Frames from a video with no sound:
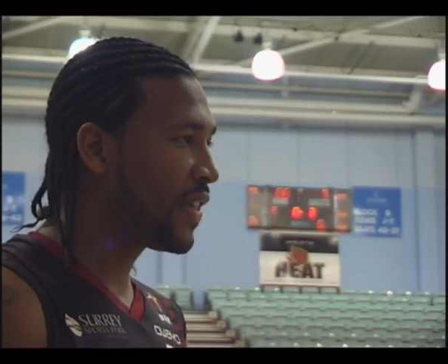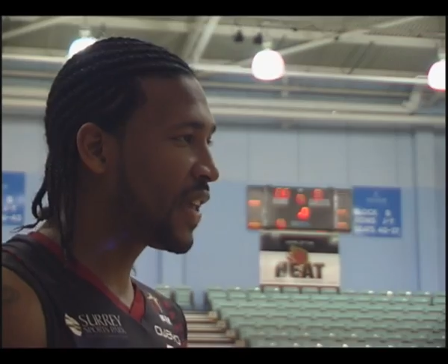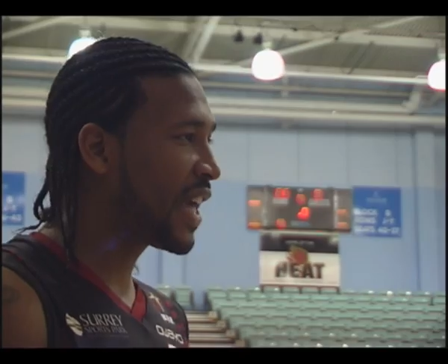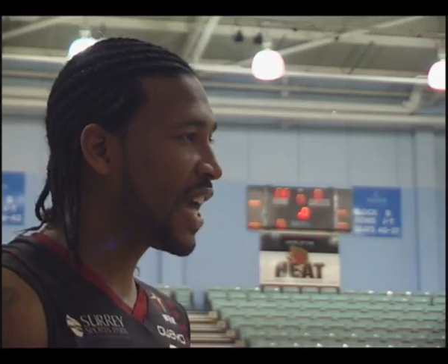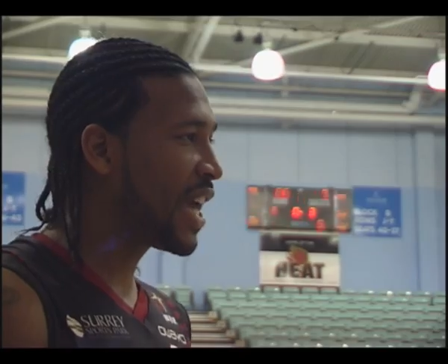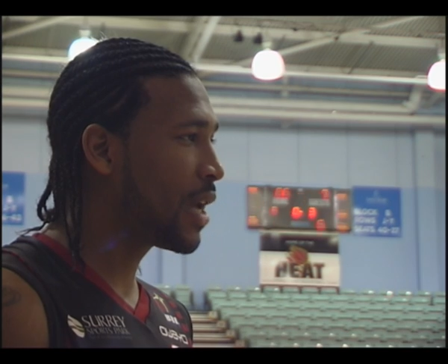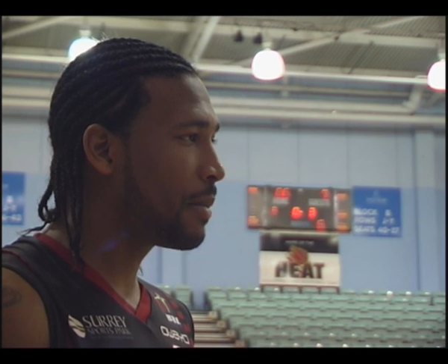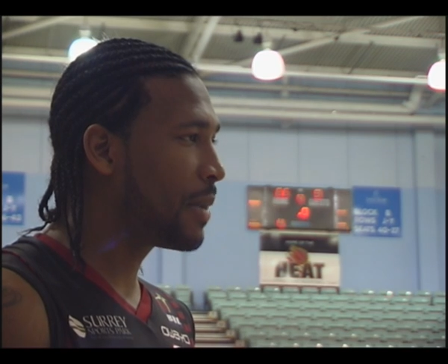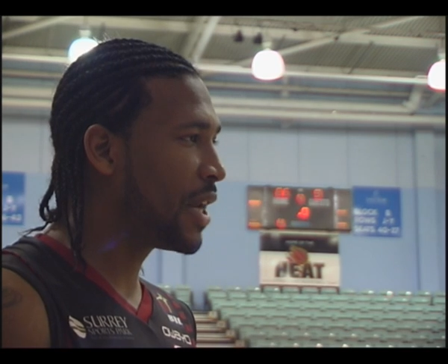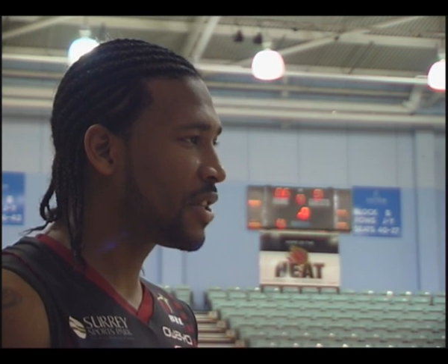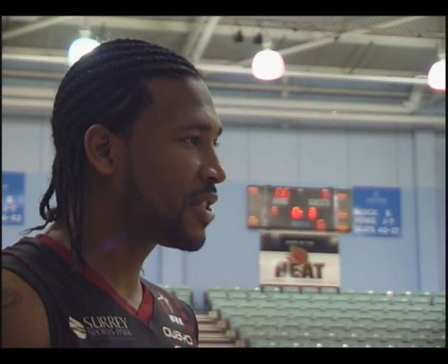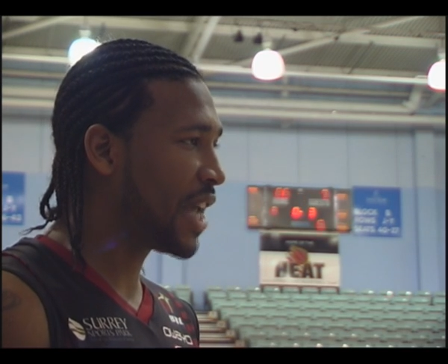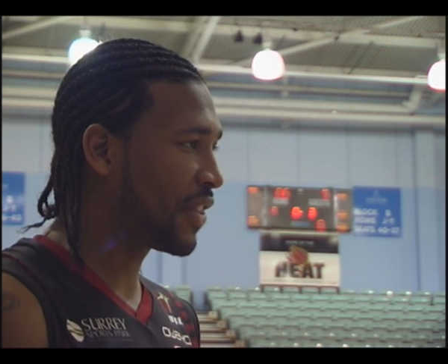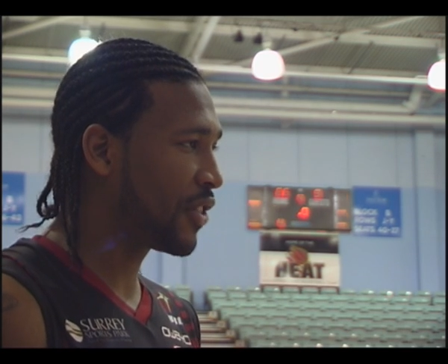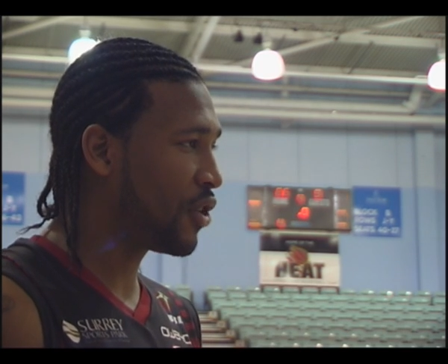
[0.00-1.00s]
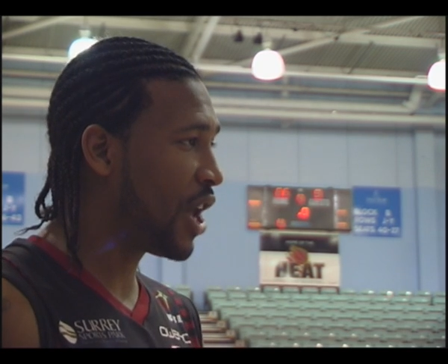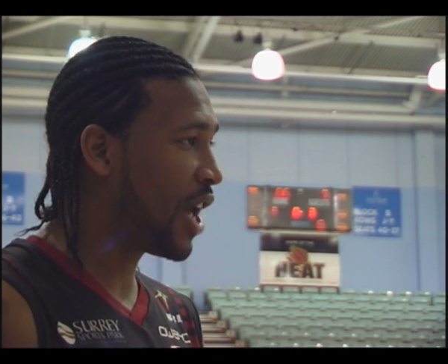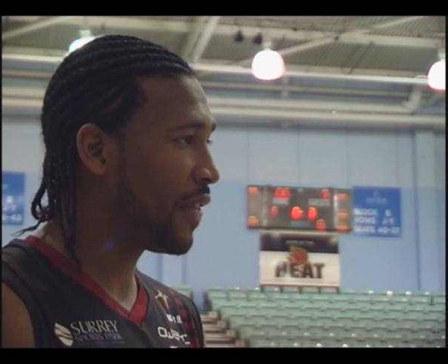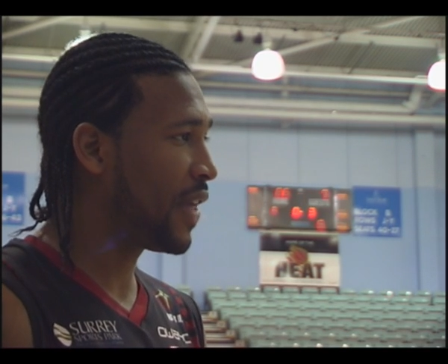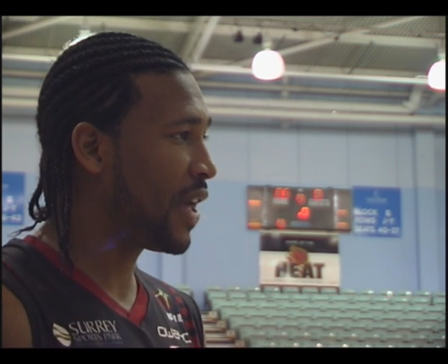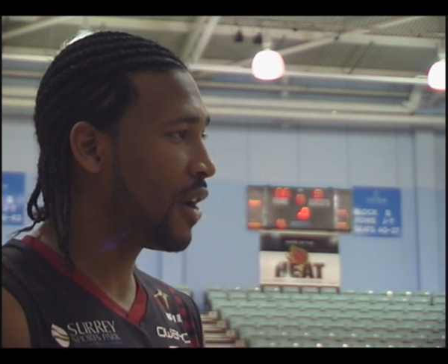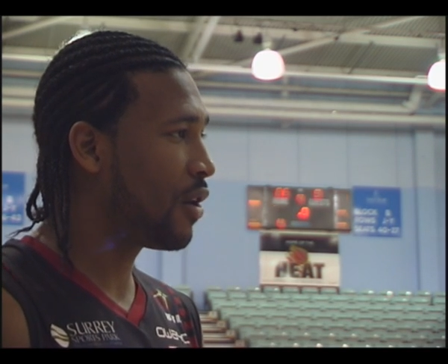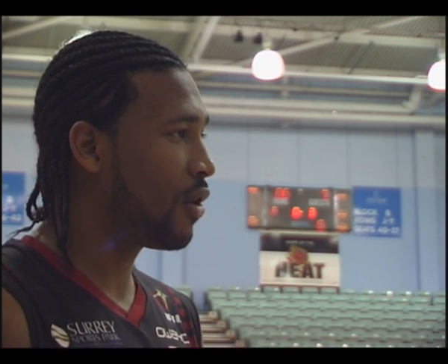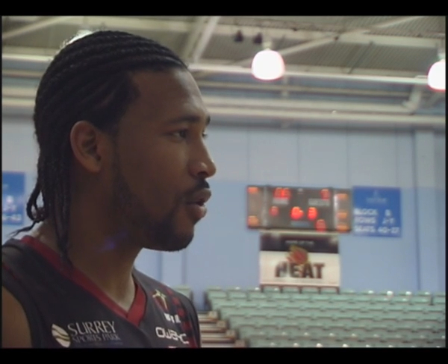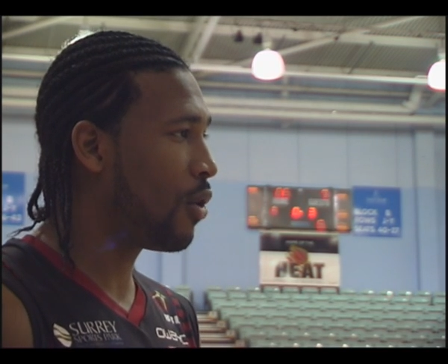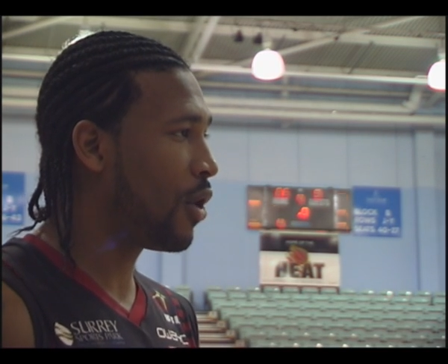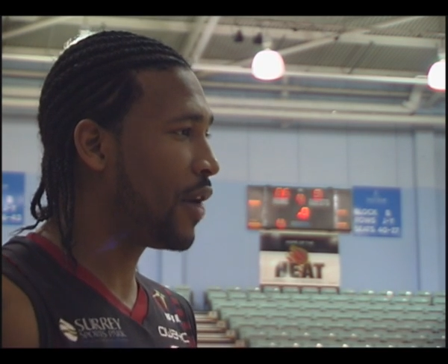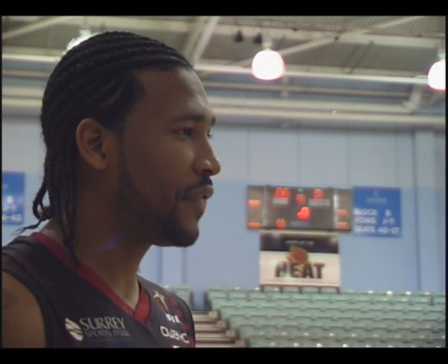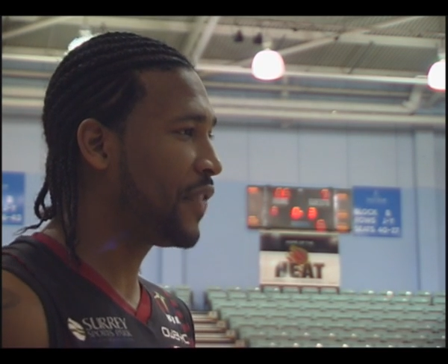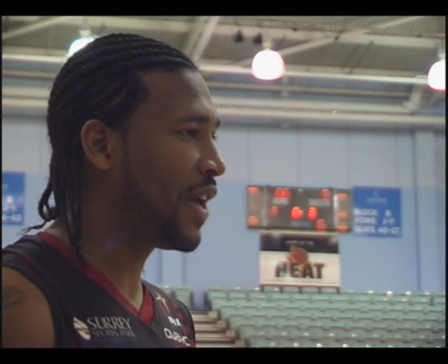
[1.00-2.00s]
the game and it's like they're not there,
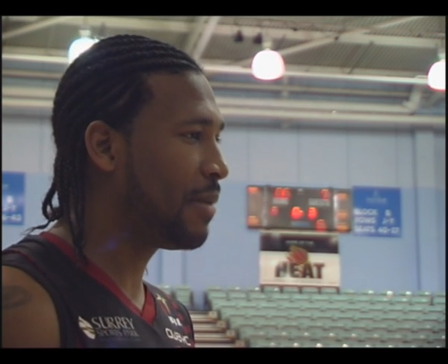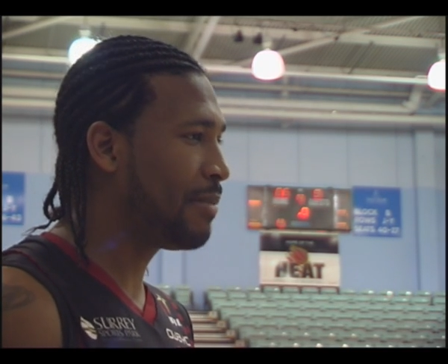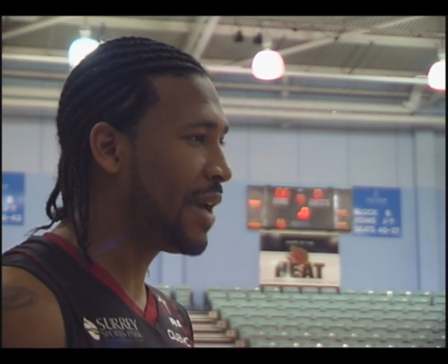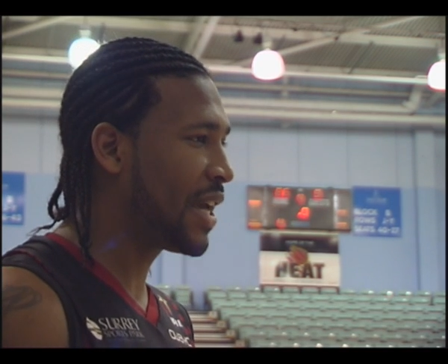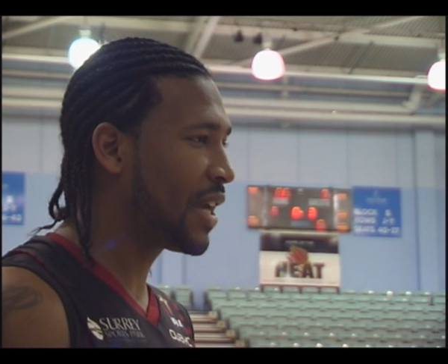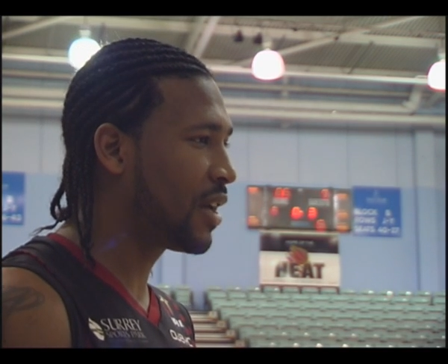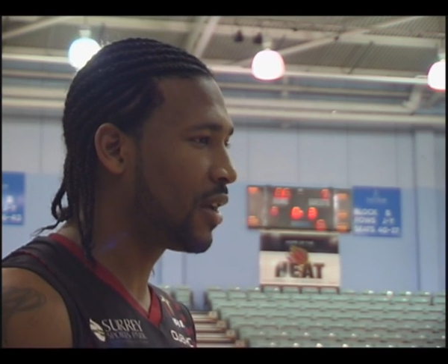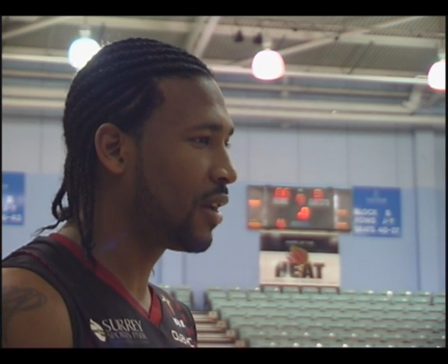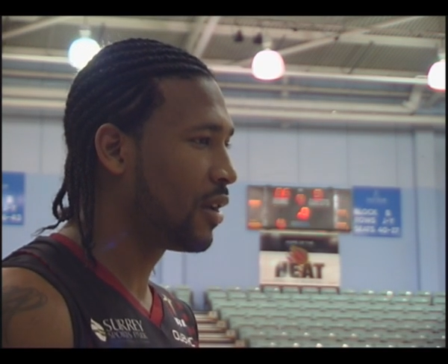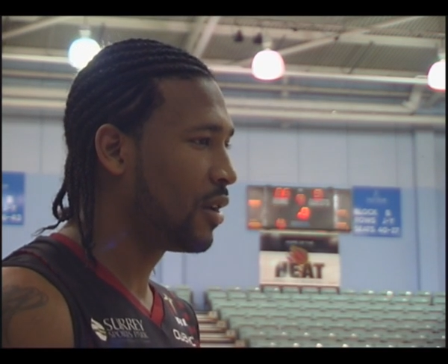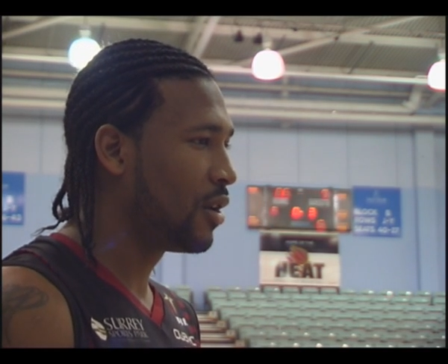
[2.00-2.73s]
or if they make